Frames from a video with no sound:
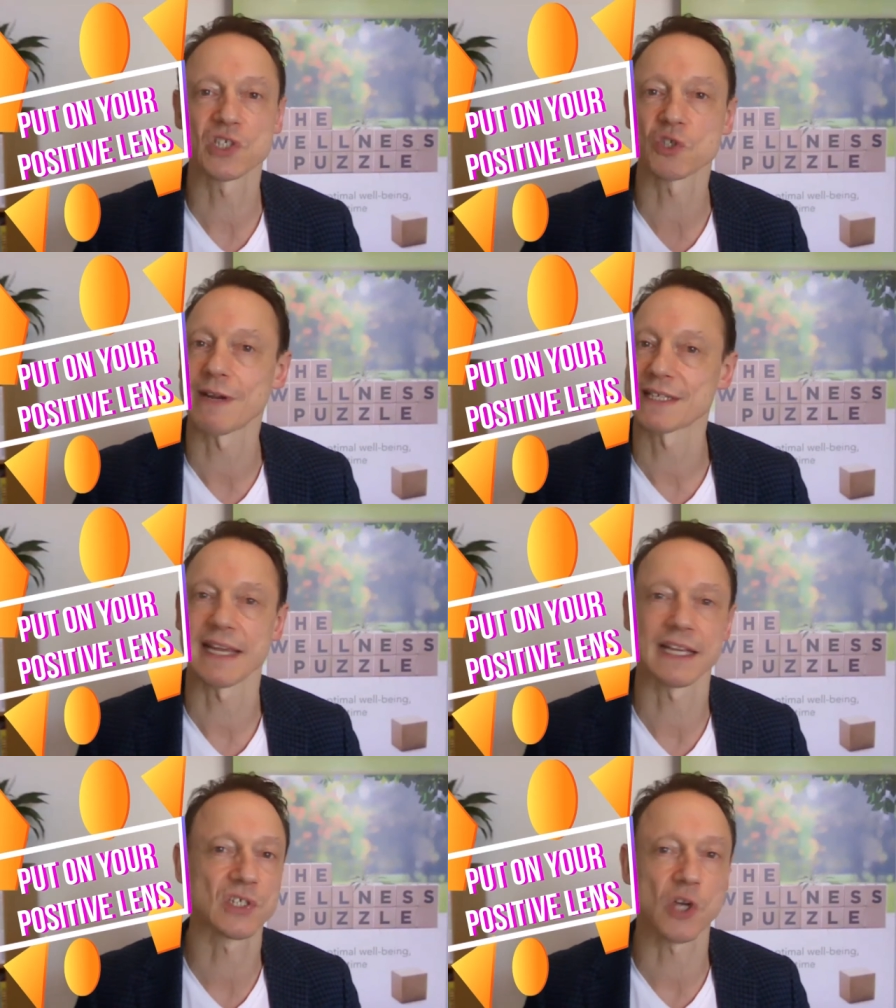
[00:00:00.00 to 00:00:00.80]
stress,
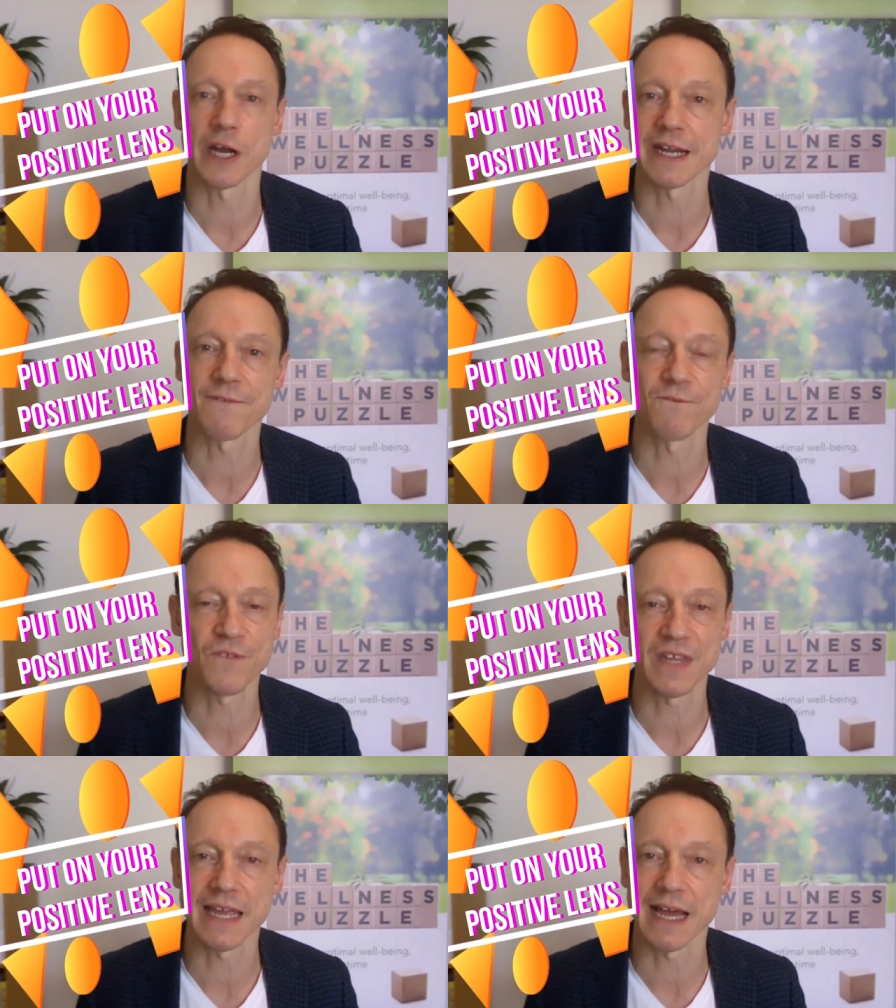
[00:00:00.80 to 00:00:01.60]
anxiety,
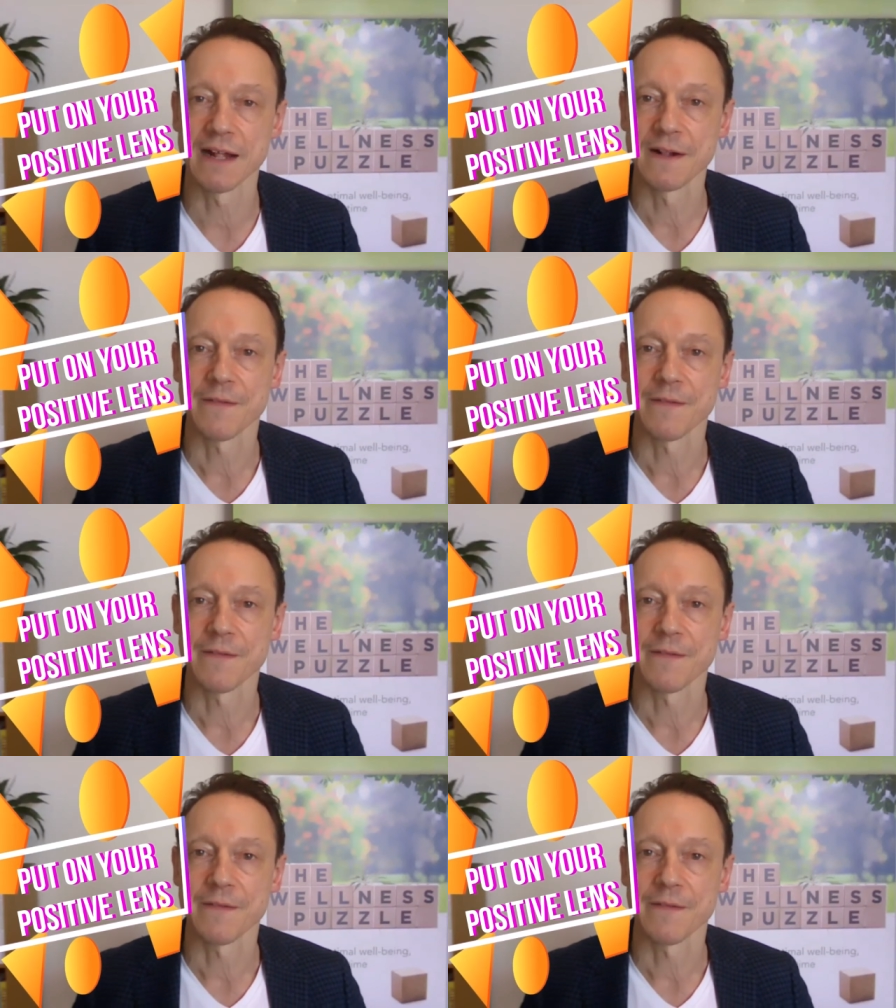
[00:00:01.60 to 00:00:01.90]
fear,